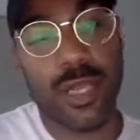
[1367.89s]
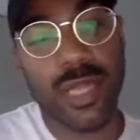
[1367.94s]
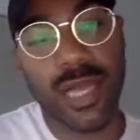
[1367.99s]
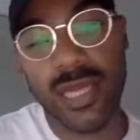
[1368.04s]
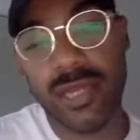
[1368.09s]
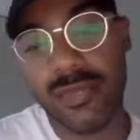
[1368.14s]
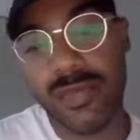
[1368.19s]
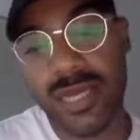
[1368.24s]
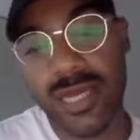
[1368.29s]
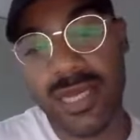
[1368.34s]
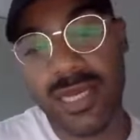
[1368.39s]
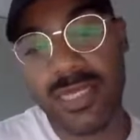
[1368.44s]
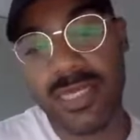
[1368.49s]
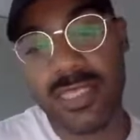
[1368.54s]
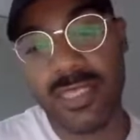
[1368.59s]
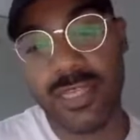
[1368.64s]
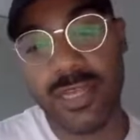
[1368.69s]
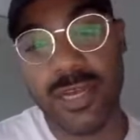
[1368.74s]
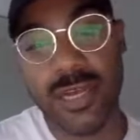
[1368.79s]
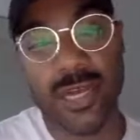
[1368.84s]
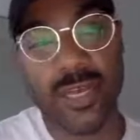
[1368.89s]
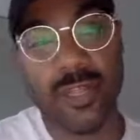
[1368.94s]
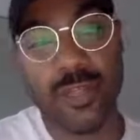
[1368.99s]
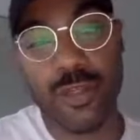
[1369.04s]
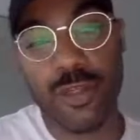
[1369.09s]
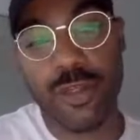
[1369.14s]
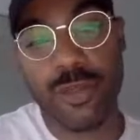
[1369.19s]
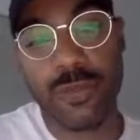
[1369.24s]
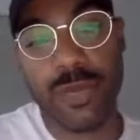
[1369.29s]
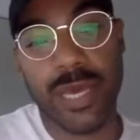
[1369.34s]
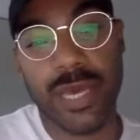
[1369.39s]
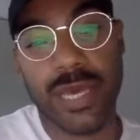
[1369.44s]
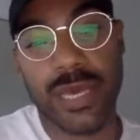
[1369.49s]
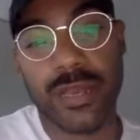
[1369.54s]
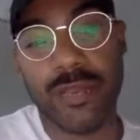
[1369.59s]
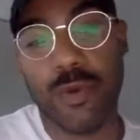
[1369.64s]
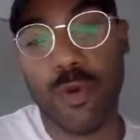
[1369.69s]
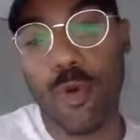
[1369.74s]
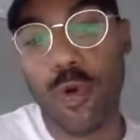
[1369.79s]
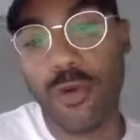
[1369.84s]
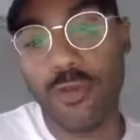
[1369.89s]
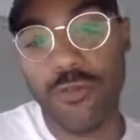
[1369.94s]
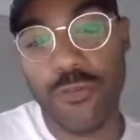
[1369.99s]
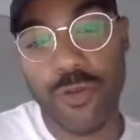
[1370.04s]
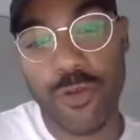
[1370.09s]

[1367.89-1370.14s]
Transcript: a lot of my cousins are either Jamaican or